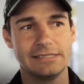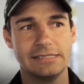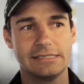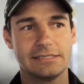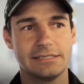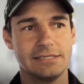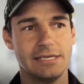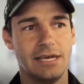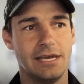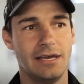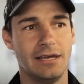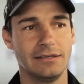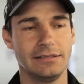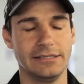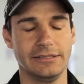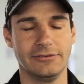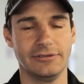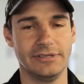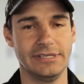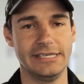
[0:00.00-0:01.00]
It's uh,
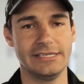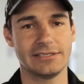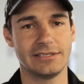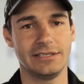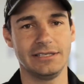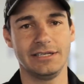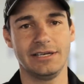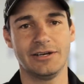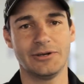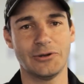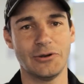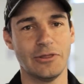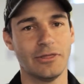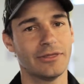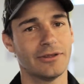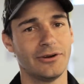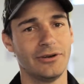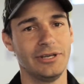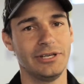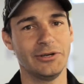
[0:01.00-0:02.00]
you know, easily 130
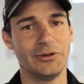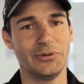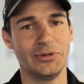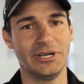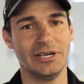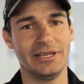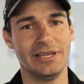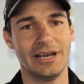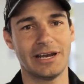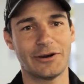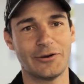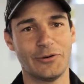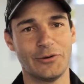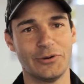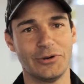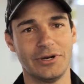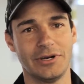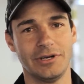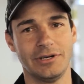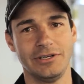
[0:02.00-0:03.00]
going into that
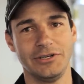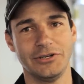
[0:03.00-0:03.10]
corner.